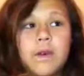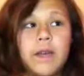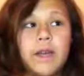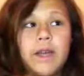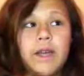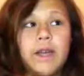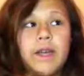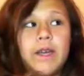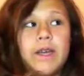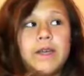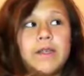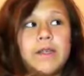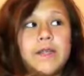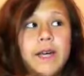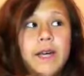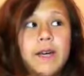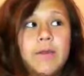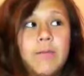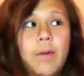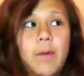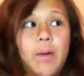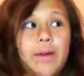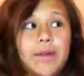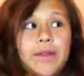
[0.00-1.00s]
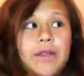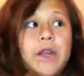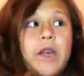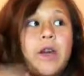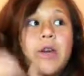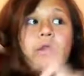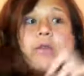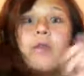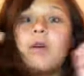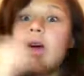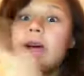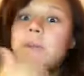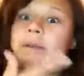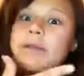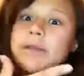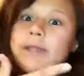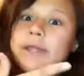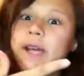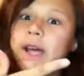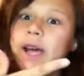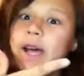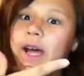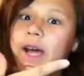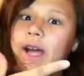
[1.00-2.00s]
And I'm about to go
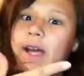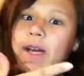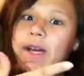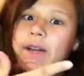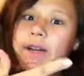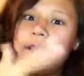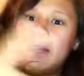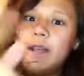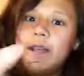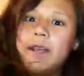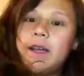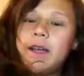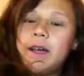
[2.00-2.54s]
outside,